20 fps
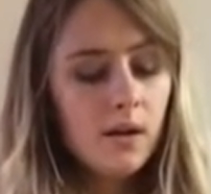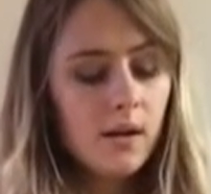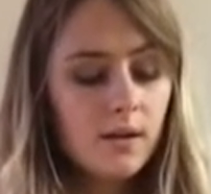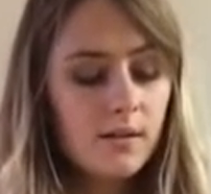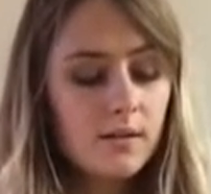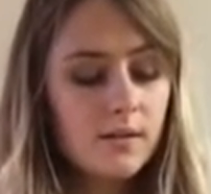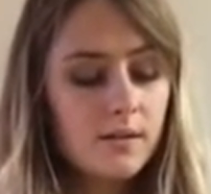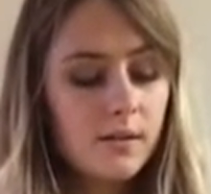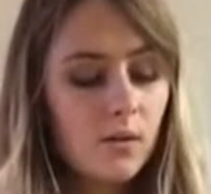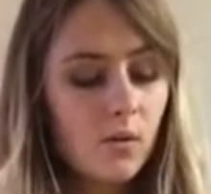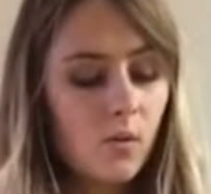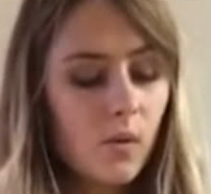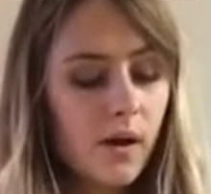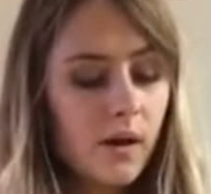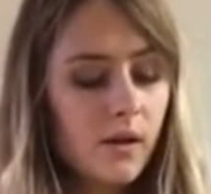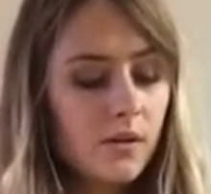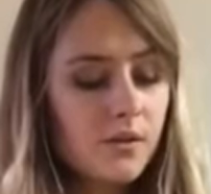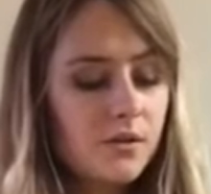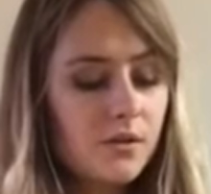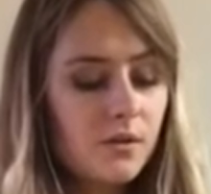And so
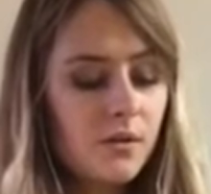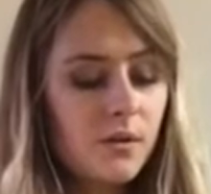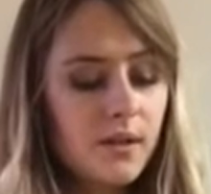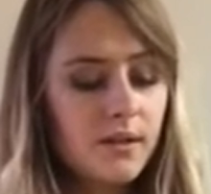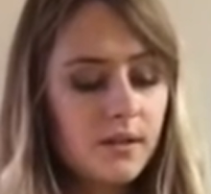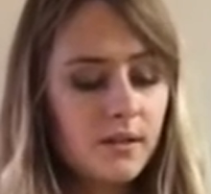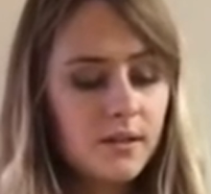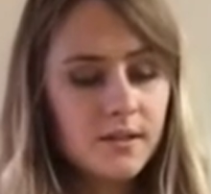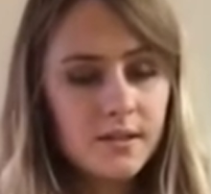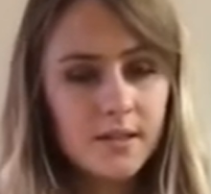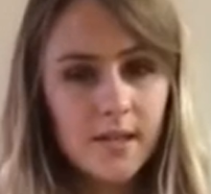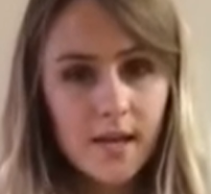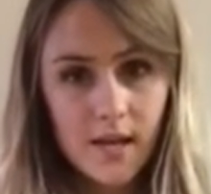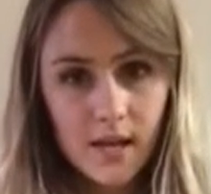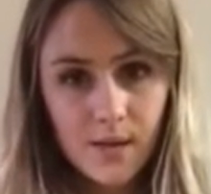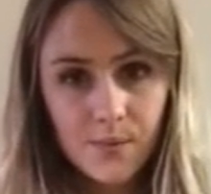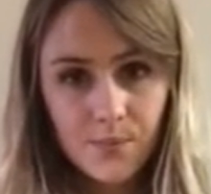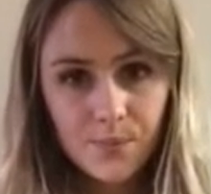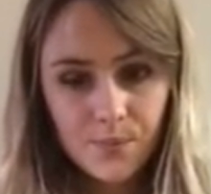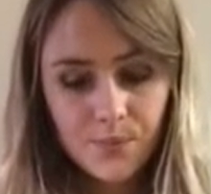what I'll do is I'll
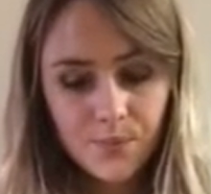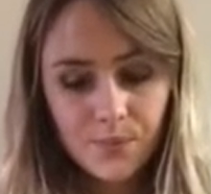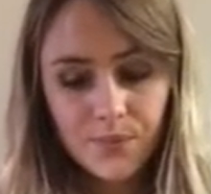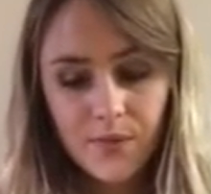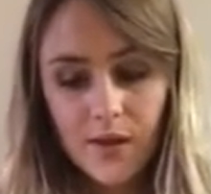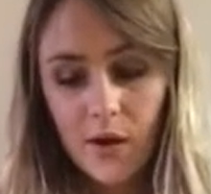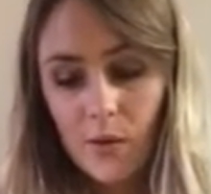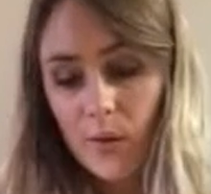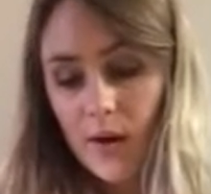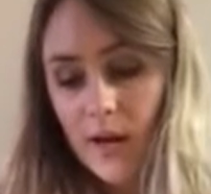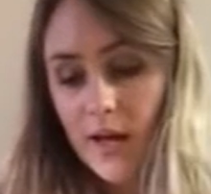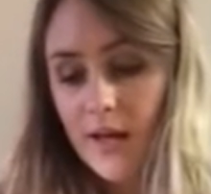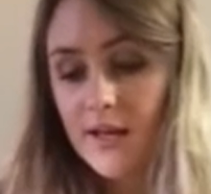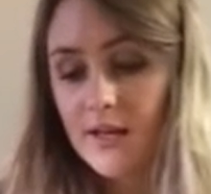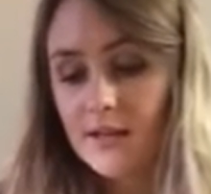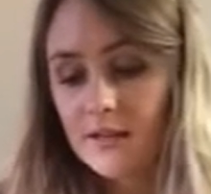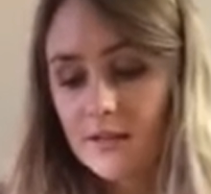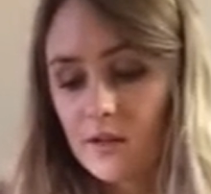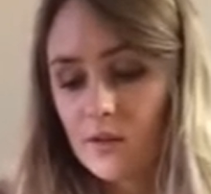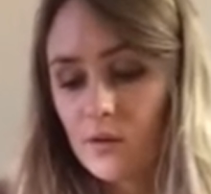say, now when I
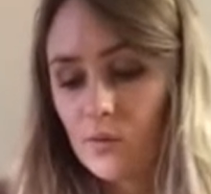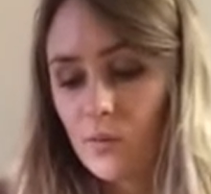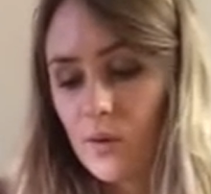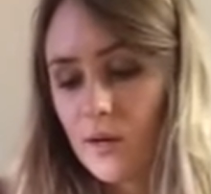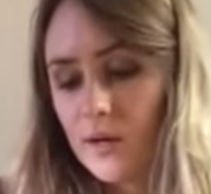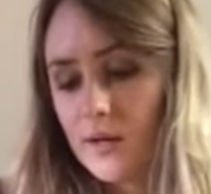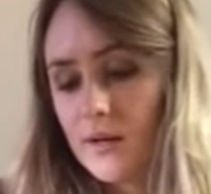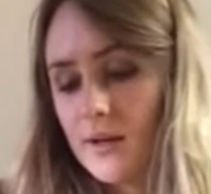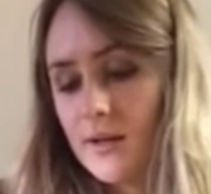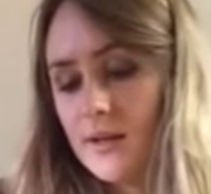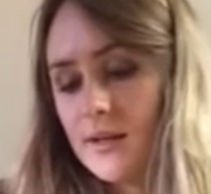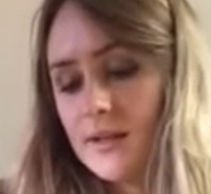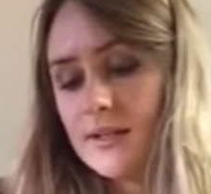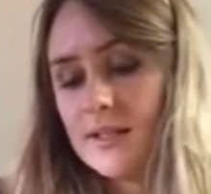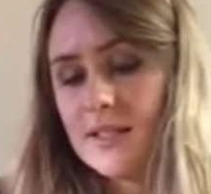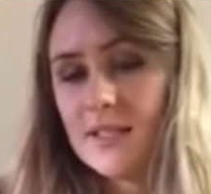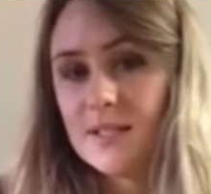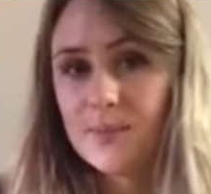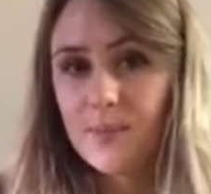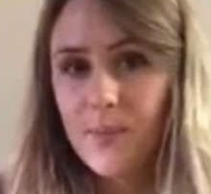get to the word
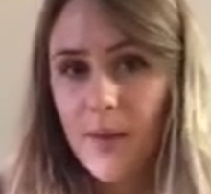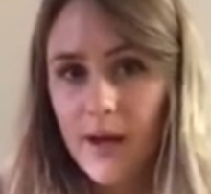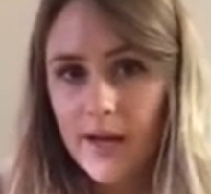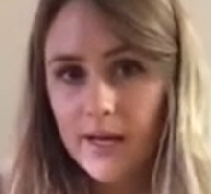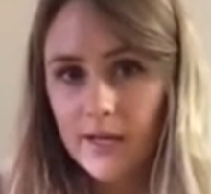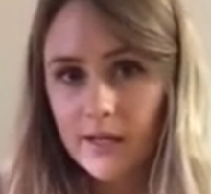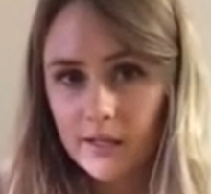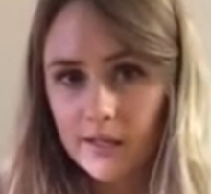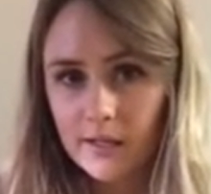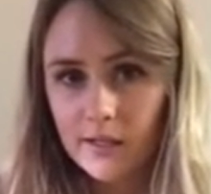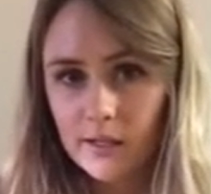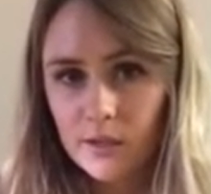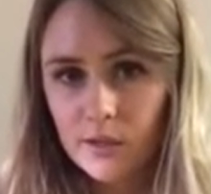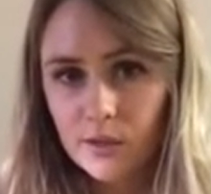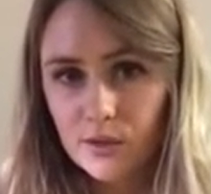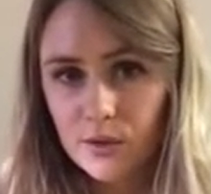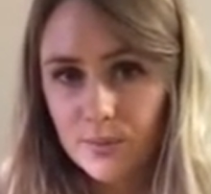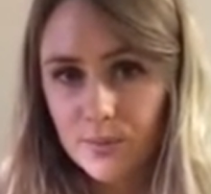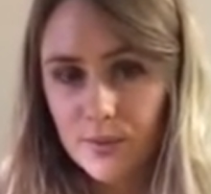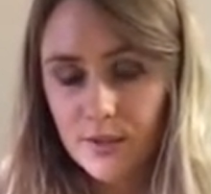spider,
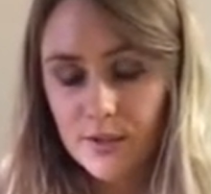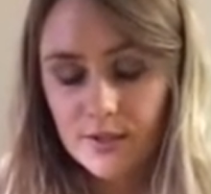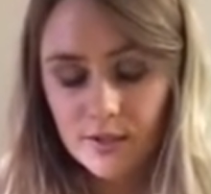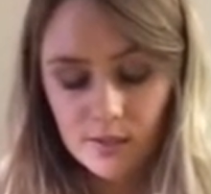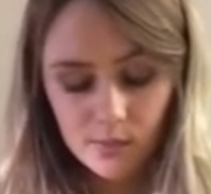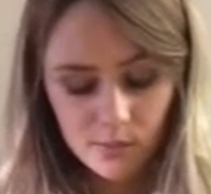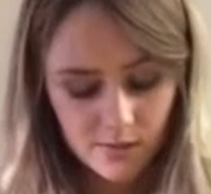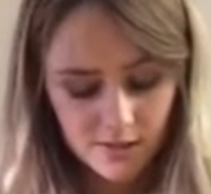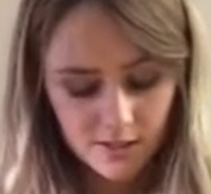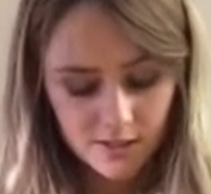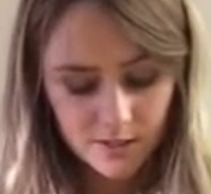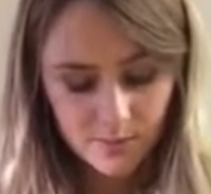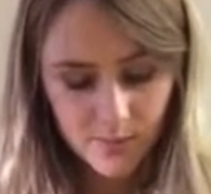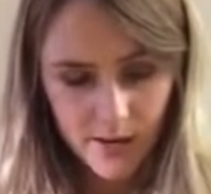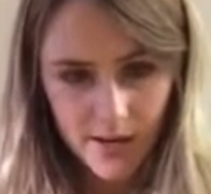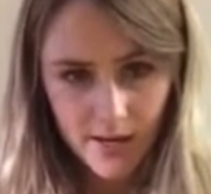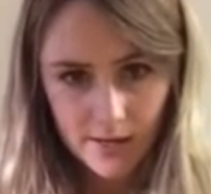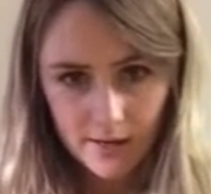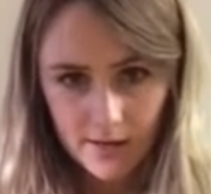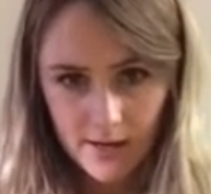the person with
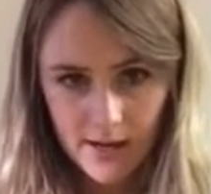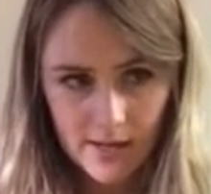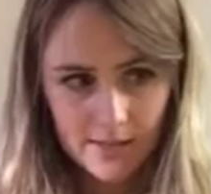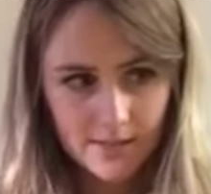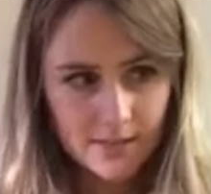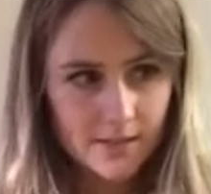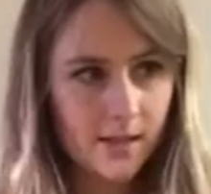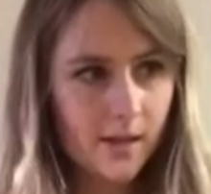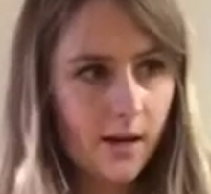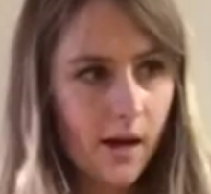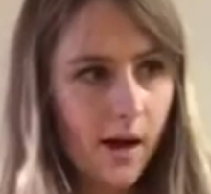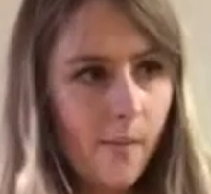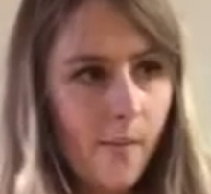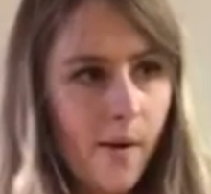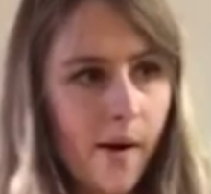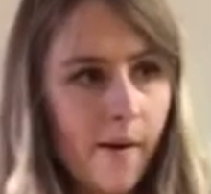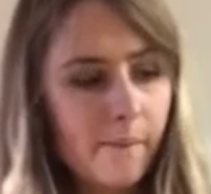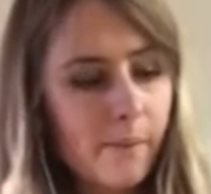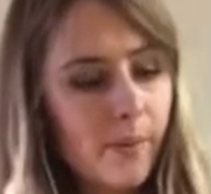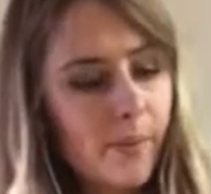spider has to come
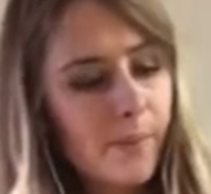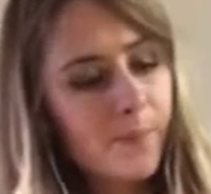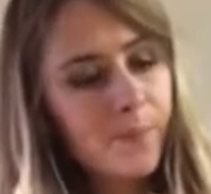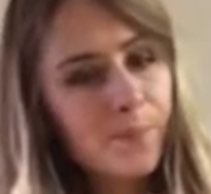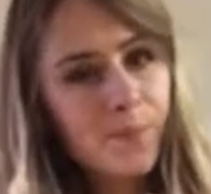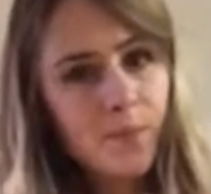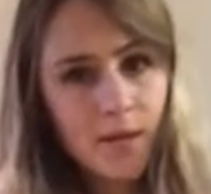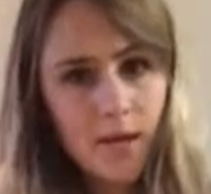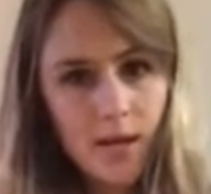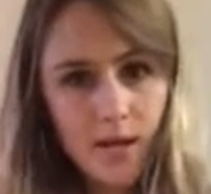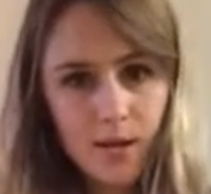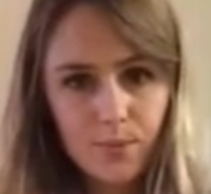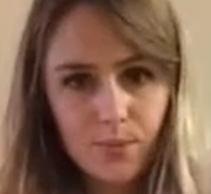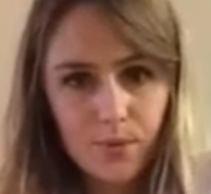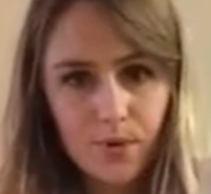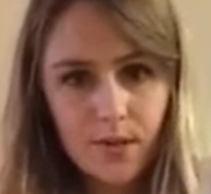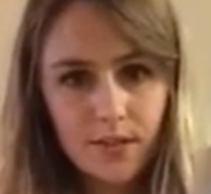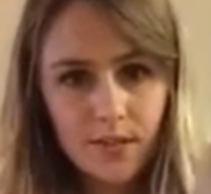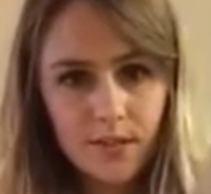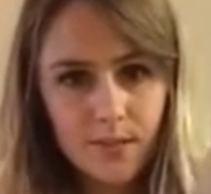up and
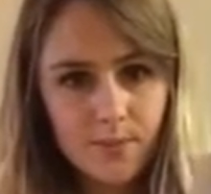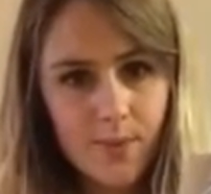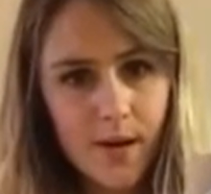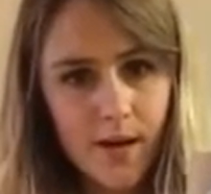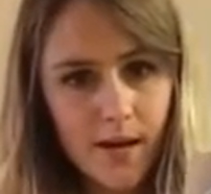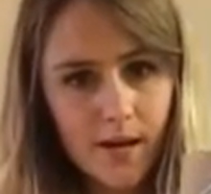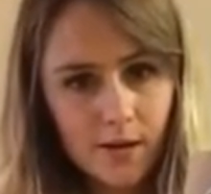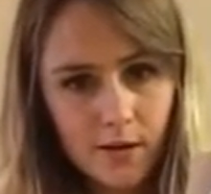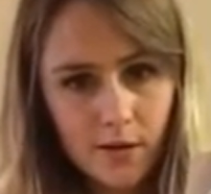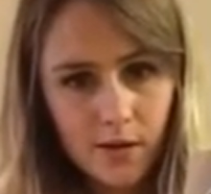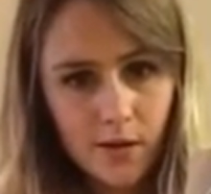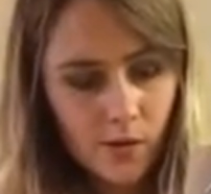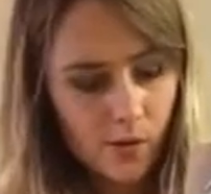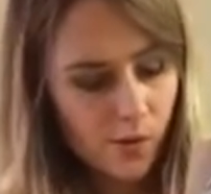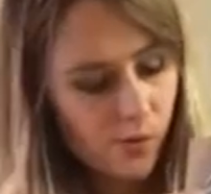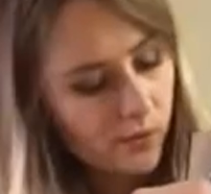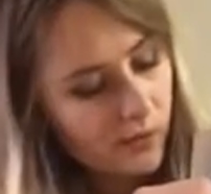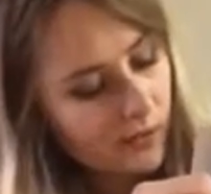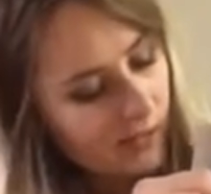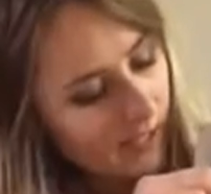put a spider in the
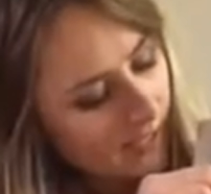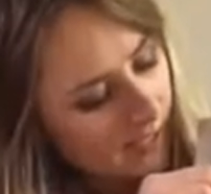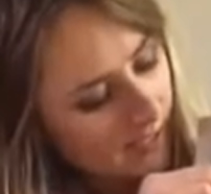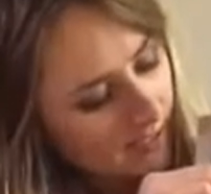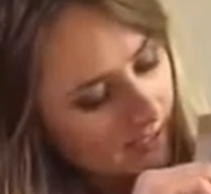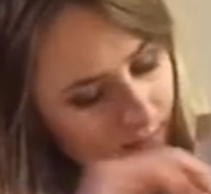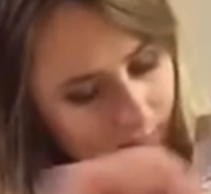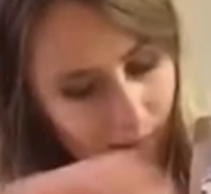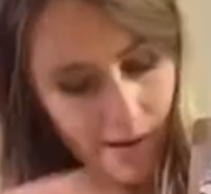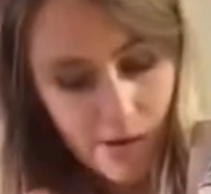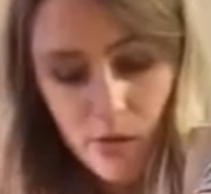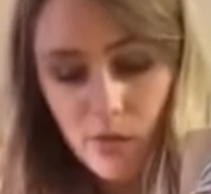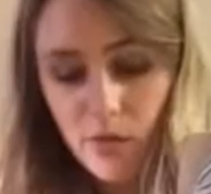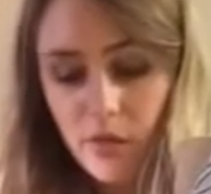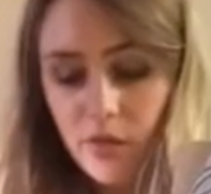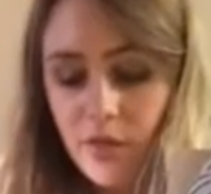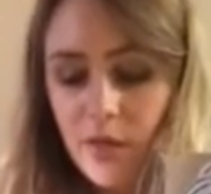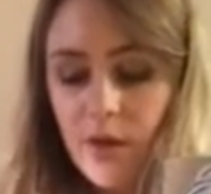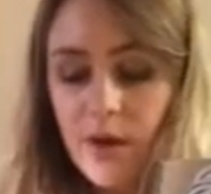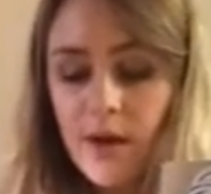old lady's
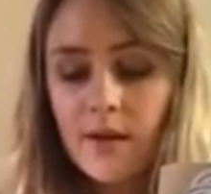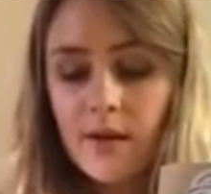mouth.